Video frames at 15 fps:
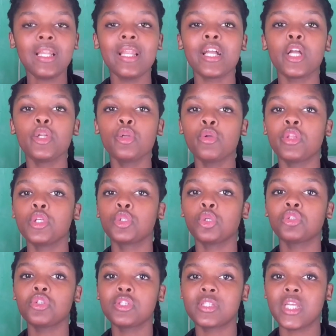Like I know that you're
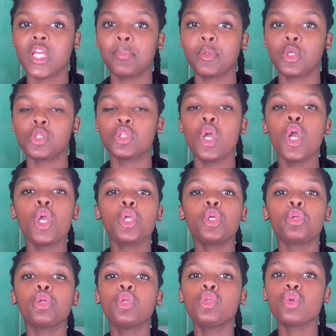also scared because
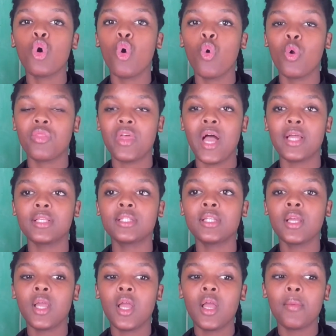you don't know that
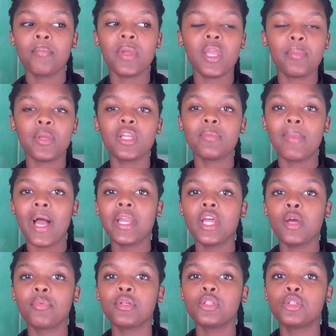maybe it might
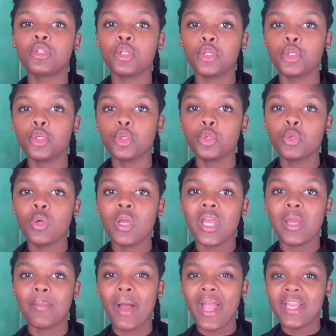happen to you.
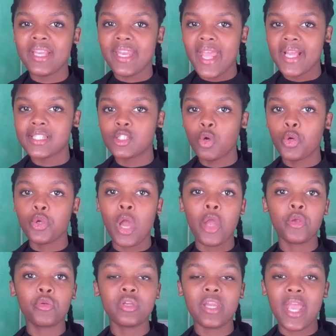Am I next, or
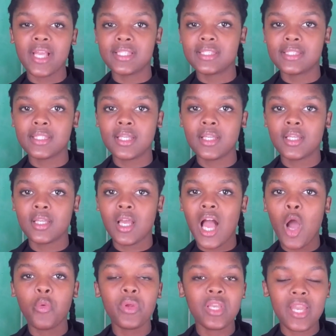are you next?
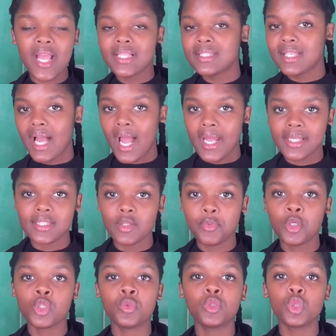Are we next, guys?
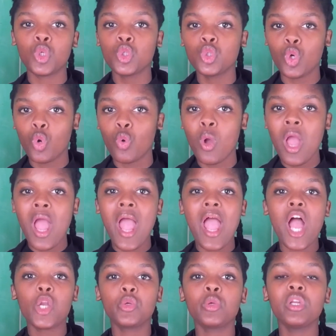Because we don't know,
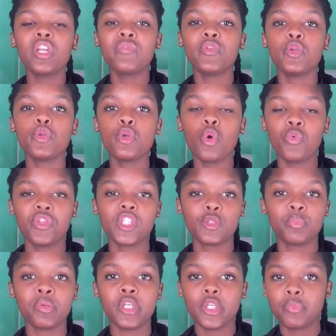and we don't even know
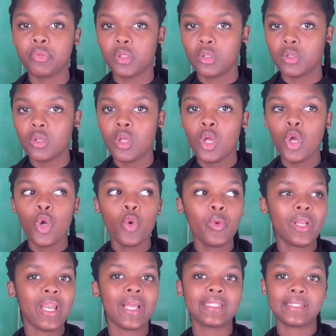these people.
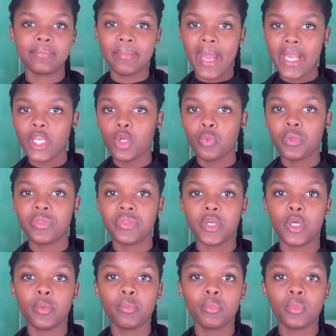We're like smiling with
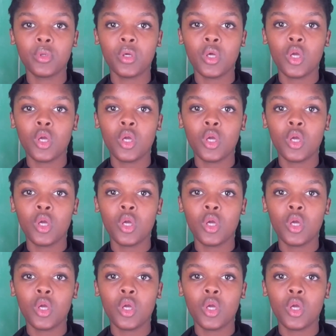them.